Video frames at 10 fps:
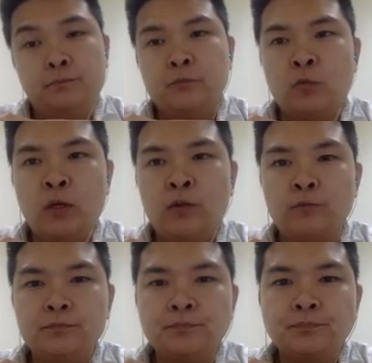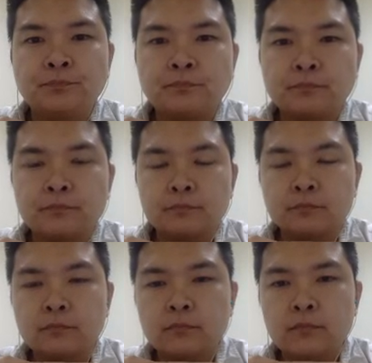Well,
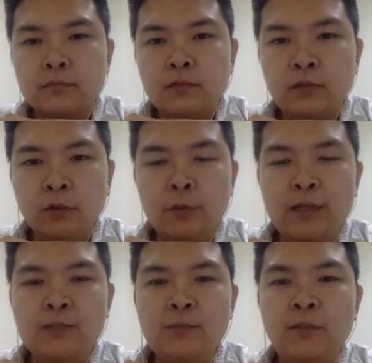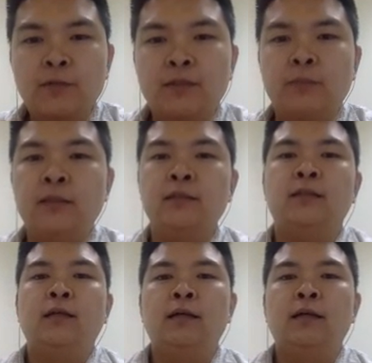nobody's perfect, but